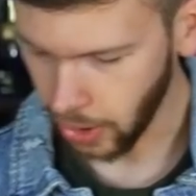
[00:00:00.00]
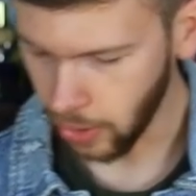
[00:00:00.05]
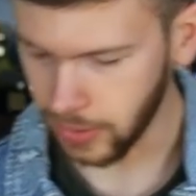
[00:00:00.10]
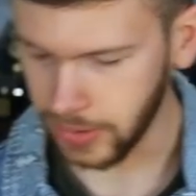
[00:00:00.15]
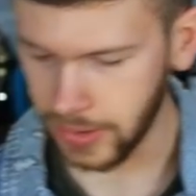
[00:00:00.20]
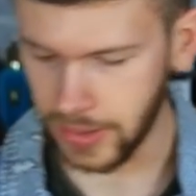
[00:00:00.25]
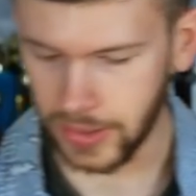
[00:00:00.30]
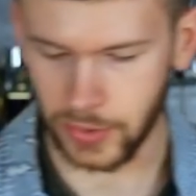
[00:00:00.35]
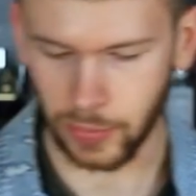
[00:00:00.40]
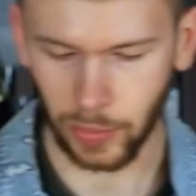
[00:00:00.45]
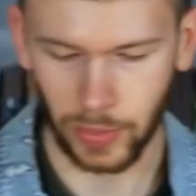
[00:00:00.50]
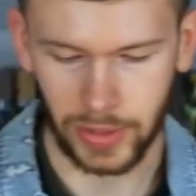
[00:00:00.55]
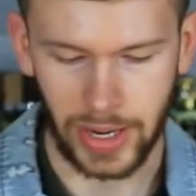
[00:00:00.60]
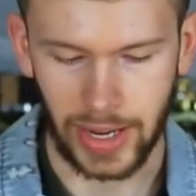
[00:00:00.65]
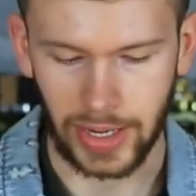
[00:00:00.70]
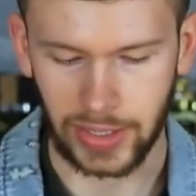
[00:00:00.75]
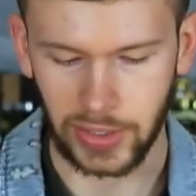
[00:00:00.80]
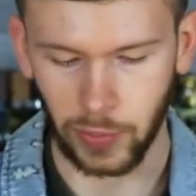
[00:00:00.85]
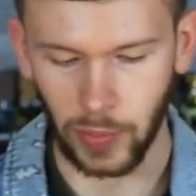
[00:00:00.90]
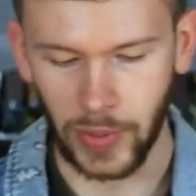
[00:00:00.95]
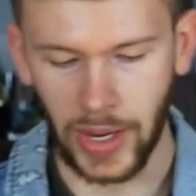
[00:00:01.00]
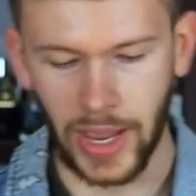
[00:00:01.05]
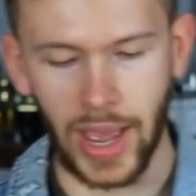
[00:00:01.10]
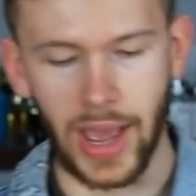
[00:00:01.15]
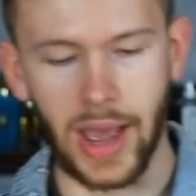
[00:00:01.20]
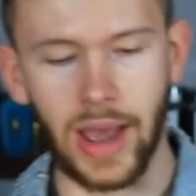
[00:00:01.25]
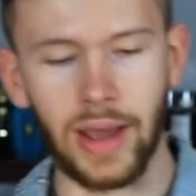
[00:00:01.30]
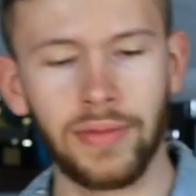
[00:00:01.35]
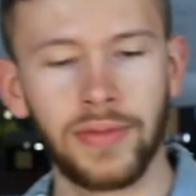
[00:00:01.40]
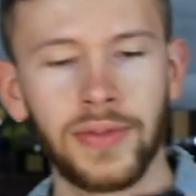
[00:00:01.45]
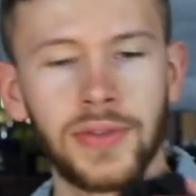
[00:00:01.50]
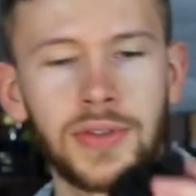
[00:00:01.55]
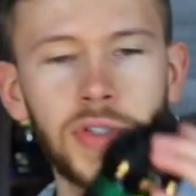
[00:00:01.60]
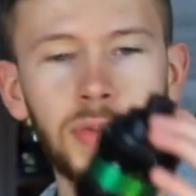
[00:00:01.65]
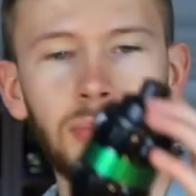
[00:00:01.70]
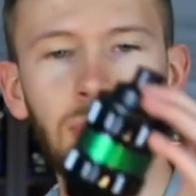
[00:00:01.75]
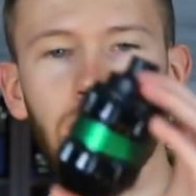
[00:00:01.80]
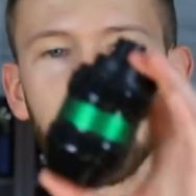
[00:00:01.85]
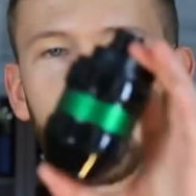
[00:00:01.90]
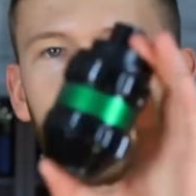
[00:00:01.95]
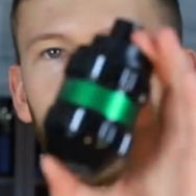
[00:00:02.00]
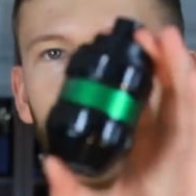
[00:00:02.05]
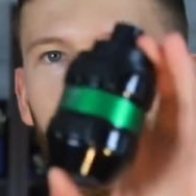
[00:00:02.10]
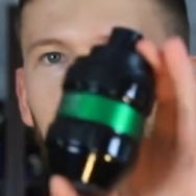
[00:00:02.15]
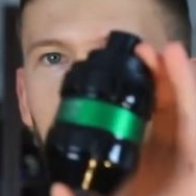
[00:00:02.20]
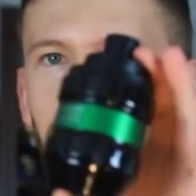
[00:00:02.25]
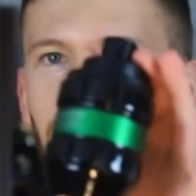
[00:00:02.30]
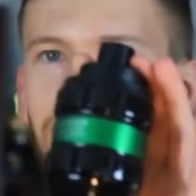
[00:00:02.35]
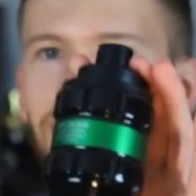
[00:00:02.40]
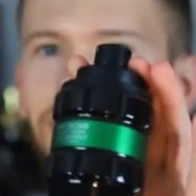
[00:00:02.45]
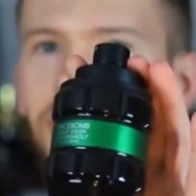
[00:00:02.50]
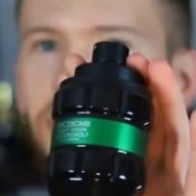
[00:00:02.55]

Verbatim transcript: go to this one next. We have Spice Bomb Night